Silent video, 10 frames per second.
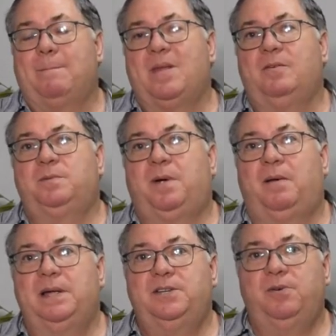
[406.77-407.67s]
it was
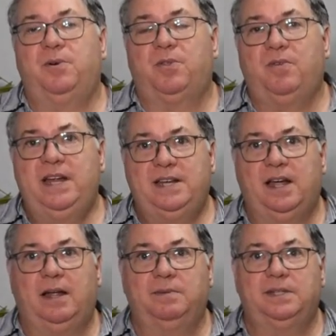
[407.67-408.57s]
probably two or three
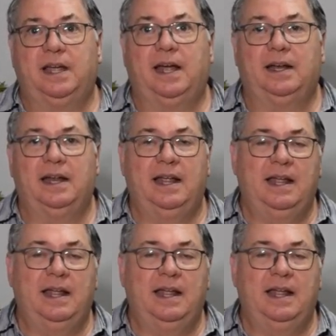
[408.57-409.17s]
times that